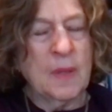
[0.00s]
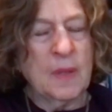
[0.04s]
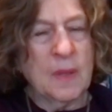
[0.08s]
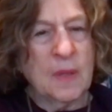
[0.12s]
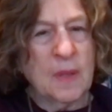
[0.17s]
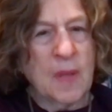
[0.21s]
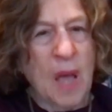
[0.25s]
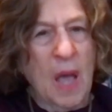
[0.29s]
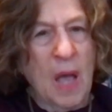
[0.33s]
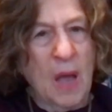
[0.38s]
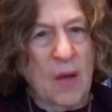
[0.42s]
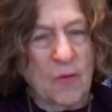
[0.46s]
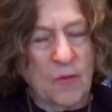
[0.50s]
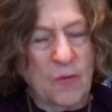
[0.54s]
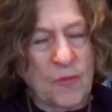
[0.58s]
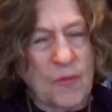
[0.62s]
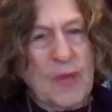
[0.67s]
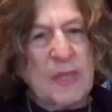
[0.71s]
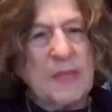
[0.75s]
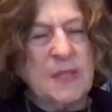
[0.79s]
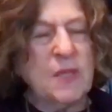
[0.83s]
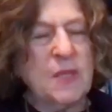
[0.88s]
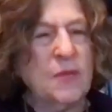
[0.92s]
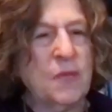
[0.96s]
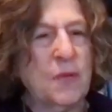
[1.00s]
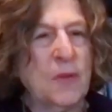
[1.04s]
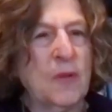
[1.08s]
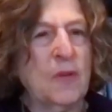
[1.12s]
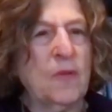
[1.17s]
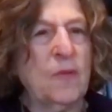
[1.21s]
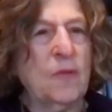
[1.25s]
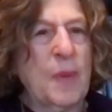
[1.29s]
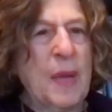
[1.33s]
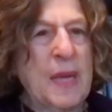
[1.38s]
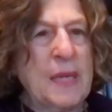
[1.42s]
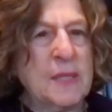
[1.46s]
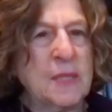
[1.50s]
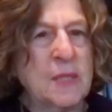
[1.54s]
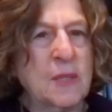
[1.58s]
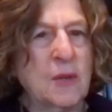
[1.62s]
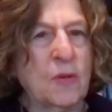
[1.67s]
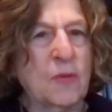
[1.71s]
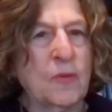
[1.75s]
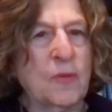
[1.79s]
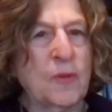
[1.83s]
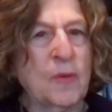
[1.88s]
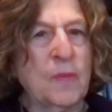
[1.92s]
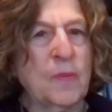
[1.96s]
the festival of
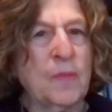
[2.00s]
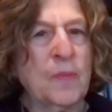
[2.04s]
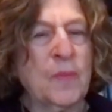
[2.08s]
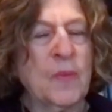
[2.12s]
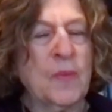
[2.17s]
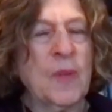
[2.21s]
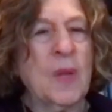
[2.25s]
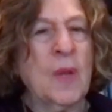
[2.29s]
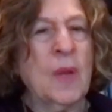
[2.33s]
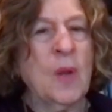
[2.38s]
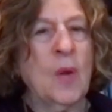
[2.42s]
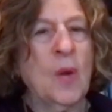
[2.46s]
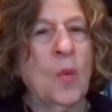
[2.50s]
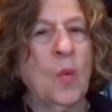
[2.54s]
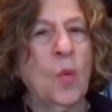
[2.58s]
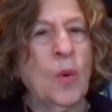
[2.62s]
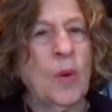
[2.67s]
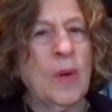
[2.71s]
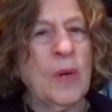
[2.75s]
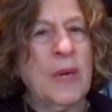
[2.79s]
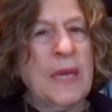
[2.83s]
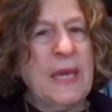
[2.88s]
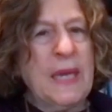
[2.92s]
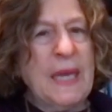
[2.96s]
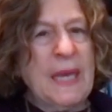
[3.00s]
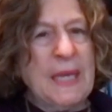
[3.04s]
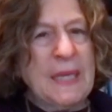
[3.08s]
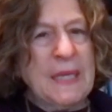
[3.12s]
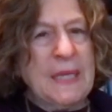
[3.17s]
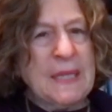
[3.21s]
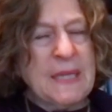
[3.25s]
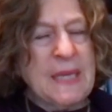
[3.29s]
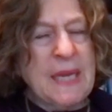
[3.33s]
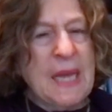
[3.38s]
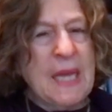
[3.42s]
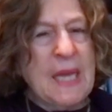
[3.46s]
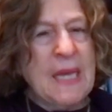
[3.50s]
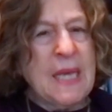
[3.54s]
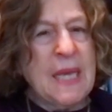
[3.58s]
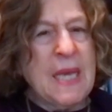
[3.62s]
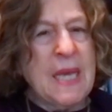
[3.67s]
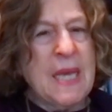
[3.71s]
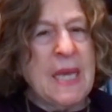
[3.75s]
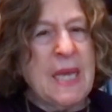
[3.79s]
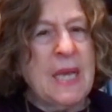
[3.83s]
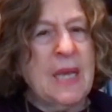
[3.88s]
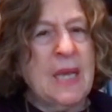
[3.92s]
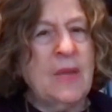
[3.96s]
Passover, we're
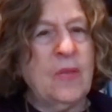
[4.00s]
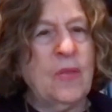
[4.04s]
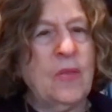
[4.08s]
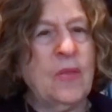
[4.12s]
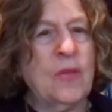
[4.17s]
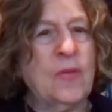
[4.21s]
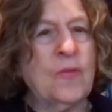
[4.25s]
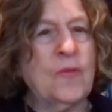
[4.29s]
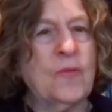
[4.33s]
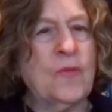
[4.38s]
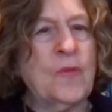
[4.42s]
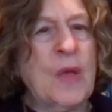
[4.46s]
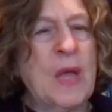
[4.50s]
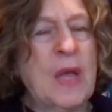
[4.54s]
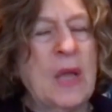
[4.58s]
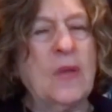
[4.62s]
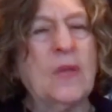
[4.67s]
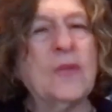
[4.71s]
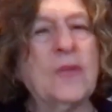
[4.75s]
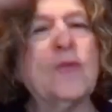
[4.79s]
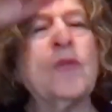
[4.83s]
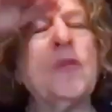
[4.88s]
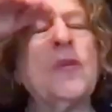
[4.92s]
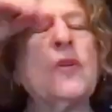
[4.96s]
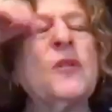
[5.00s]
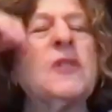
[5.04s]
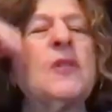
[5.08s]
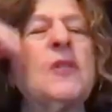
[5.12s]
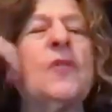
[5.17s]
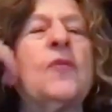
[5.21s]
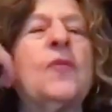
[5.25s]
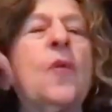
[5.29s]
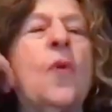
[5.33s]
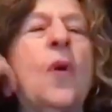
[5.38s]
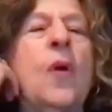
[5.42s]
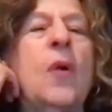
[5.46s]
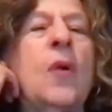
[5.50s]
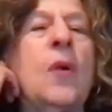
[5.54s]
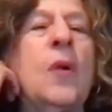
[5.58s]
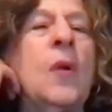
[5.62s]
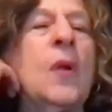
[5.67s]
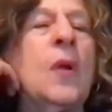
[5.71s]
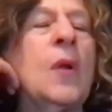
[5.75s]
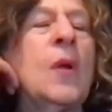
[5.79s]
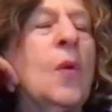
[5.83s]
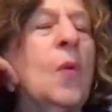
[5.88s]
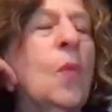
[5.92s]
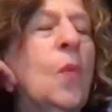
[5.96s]
taking in the faith. First of all,
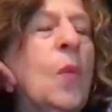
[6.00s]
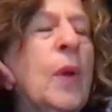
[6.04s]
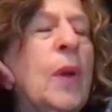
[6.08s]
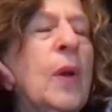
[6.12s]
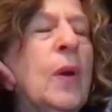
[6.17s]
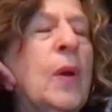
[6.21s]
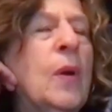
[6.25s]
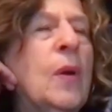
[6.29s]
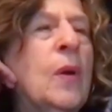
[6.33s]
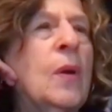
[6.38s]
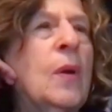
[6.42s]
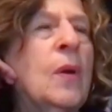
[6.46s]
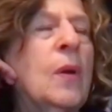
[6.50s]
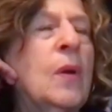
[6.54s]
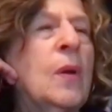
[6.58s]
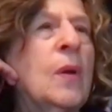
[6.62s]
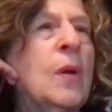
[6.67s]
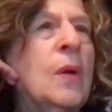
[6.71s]
we're